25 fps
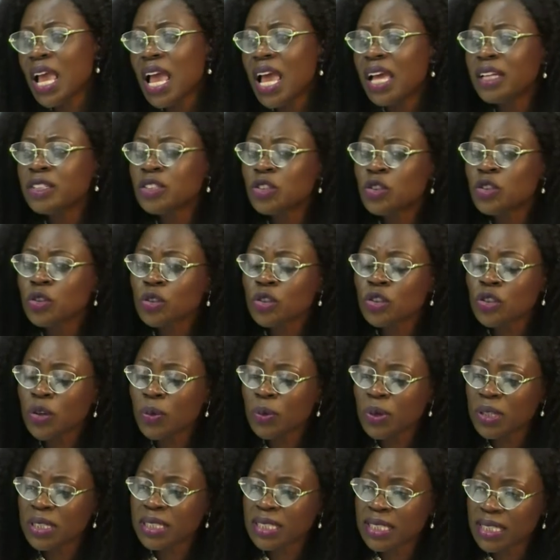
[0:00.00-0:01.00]
And so
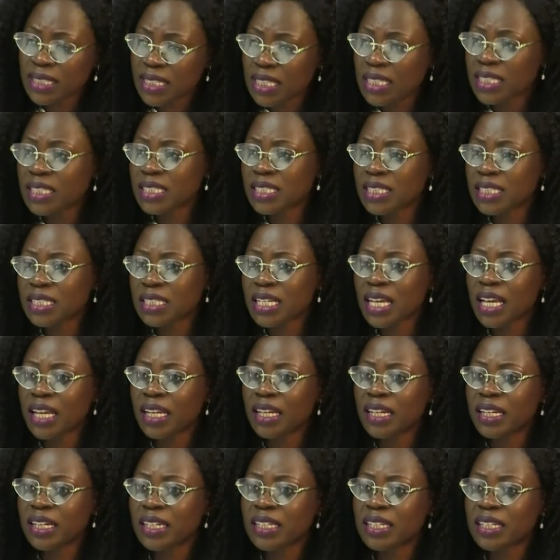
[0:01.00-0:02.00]
towards this
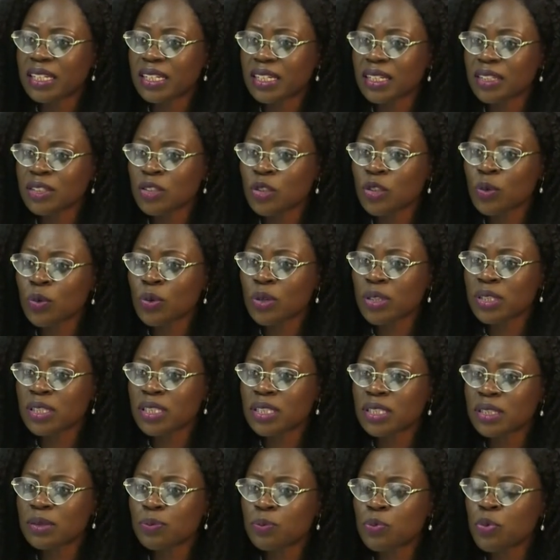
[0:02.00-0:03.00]
and
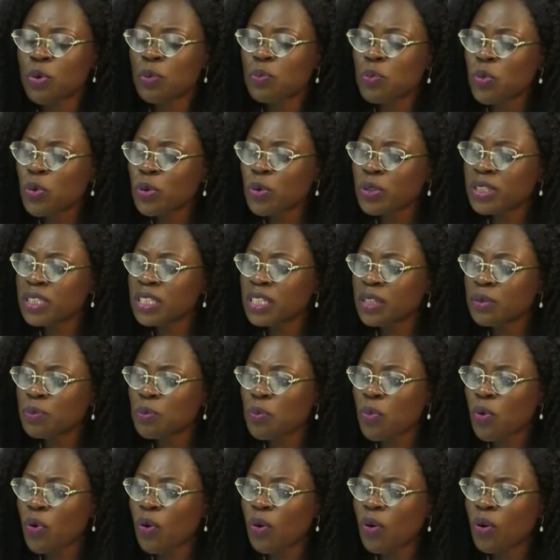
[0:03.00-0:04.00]
towards promoting
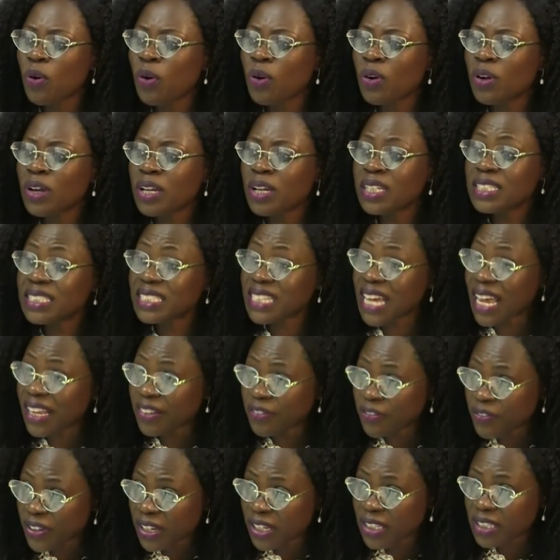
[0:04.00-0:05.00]
more
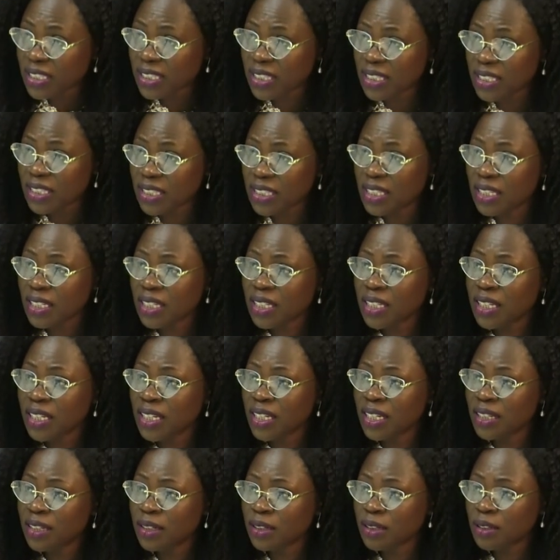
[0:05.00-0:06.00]
diversity
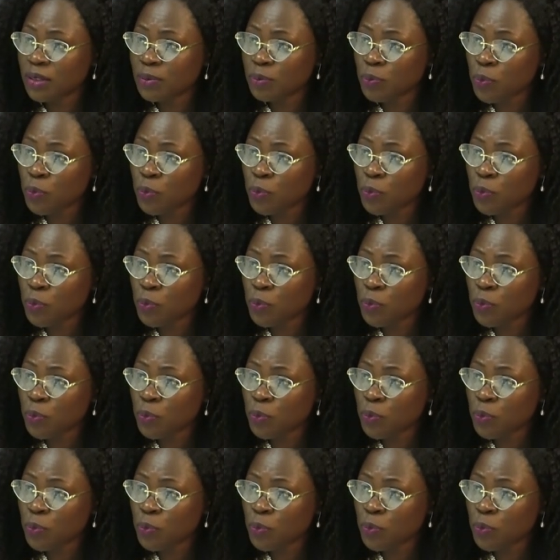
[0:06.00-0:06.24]
in